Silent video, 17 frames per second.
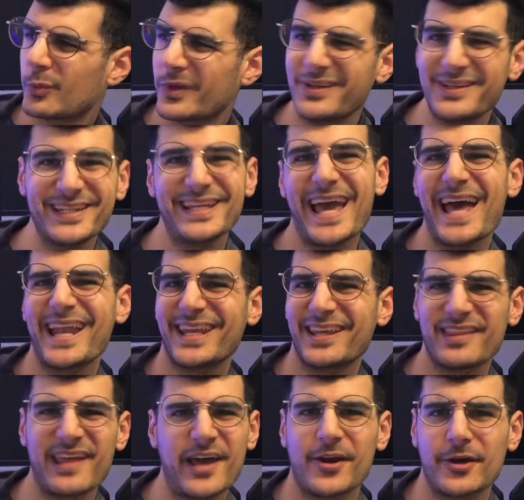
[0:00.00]
really any
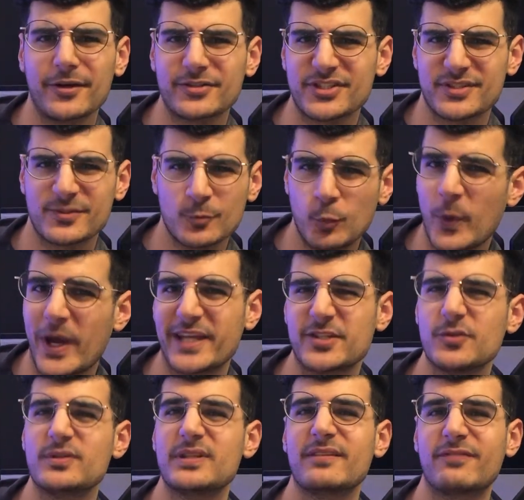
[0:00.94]
that are just way
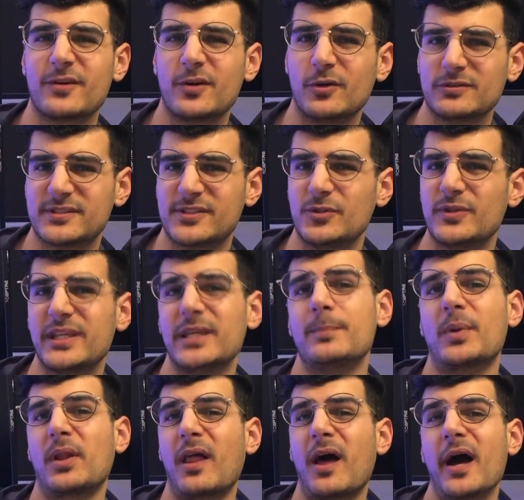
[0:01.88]
too difficult to keep
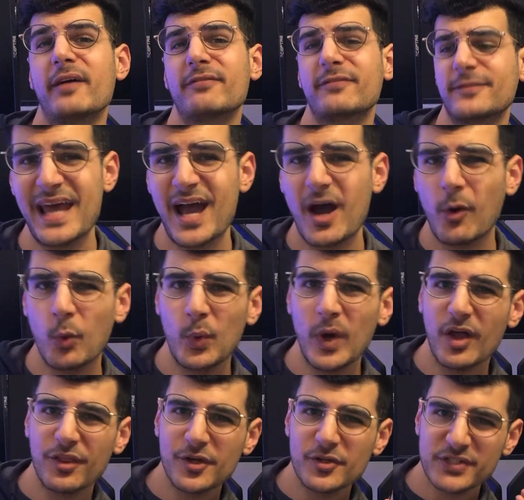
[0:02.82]
alive. Now,
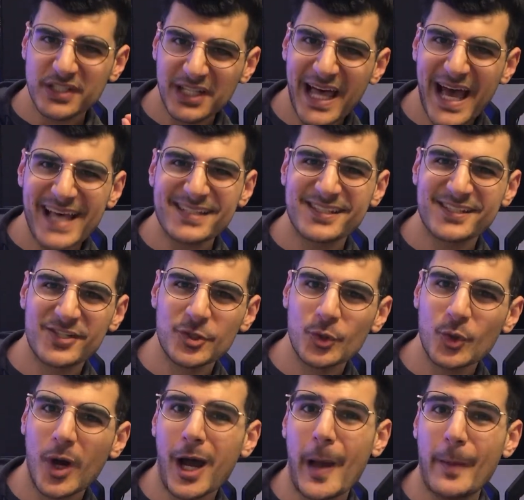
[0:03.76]
while those last
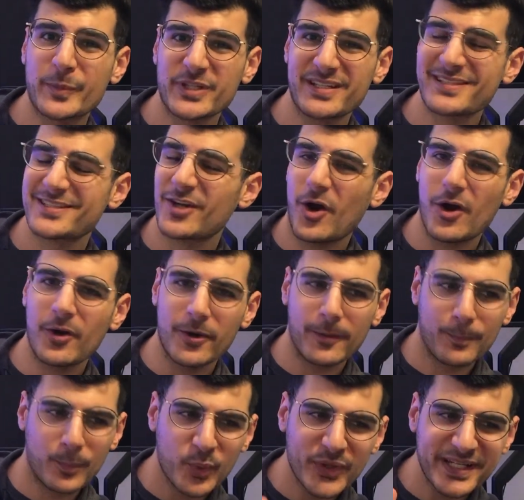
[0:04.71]
two options are
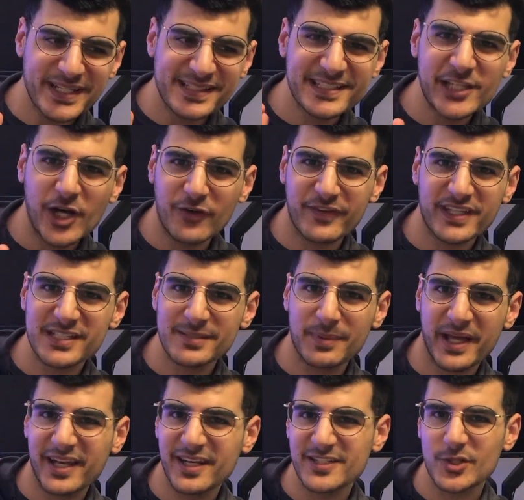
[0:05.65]
pretty
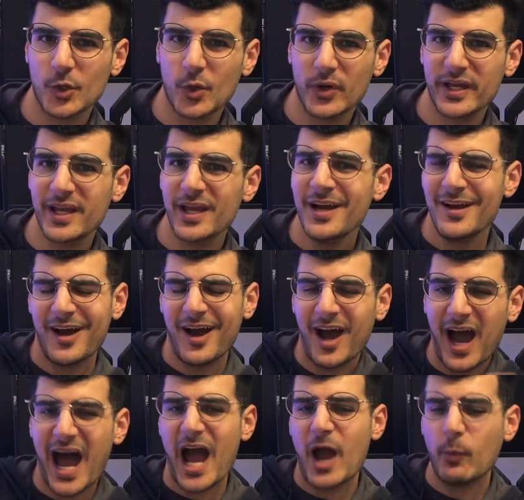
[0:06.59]
self-explanatory,
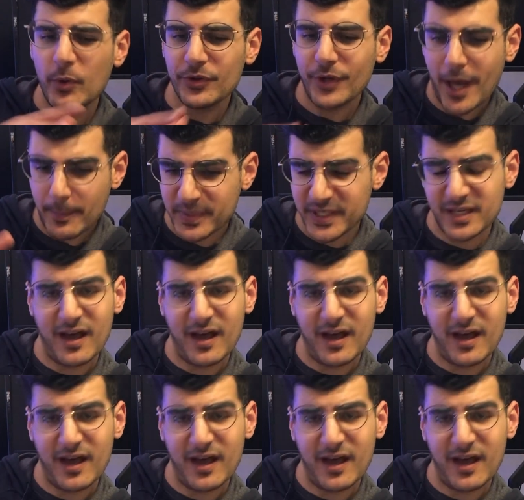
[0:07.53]
I will not be